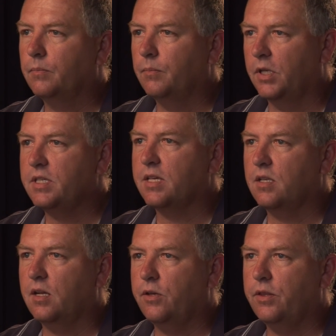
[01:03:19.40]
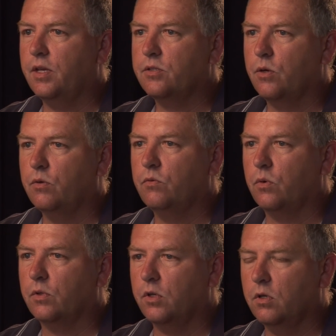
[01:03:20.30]
Muncie has a lot of good things going
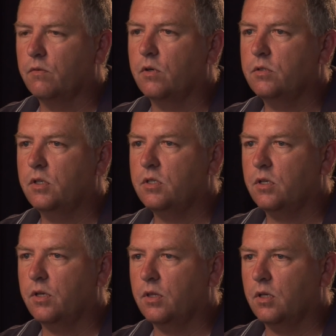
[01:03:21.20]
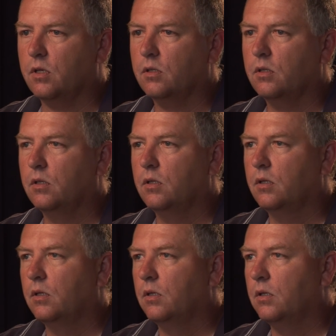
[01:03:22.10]
for it. The university is a good thing.
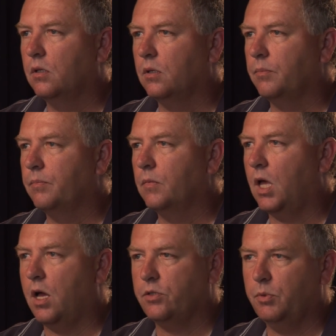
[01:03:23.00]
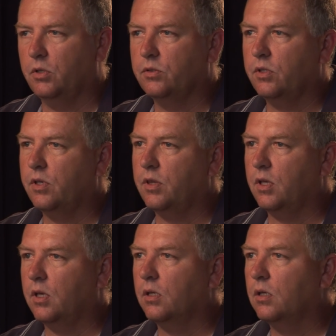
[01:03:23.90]
The hospital is a good
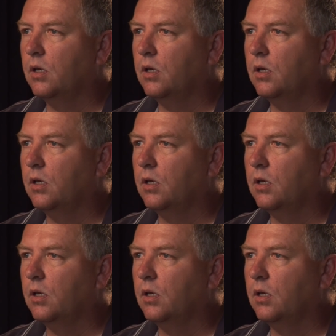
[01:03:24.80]
thing.